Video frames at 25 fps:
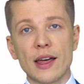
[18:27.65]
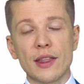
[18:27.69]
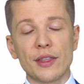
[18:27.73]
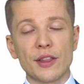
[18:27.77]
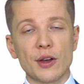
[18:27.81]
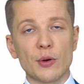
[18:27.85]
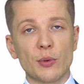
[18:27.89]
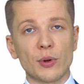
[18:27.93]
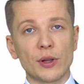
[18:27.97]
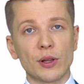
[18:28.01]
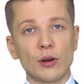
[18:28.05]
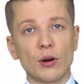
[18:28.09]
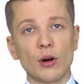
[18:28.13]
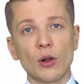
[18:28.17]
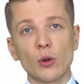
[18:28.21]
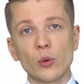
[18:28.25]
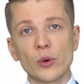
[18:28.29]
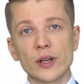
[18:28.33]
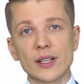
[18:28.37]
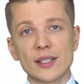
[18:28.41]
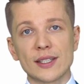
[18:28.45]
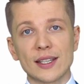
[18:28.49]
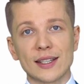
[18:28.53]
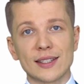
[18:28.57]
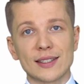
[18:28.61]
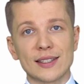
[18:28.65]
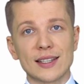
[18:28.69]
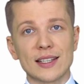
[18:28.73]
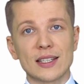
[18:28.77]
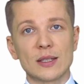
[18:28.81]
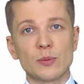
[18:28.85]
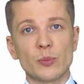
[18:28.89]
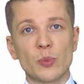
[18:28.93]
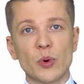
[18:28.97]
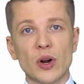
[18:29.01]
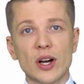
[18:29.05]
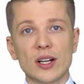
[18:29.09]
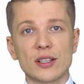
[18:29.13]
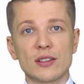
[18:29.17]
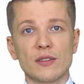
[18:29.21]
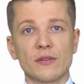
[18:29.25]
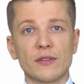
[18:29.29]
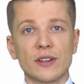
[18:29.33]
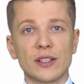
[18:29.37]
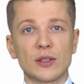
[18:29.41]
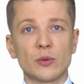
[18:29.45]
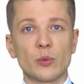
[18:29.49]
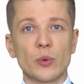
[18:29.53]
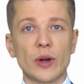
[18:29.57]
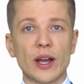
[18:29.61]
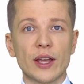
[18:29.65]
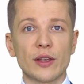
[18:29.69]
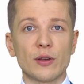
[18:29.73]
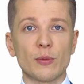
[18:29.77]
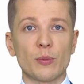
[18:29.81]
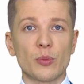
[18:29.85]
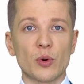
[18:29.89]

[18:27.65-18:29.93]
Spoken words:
there will always exist parts of it where your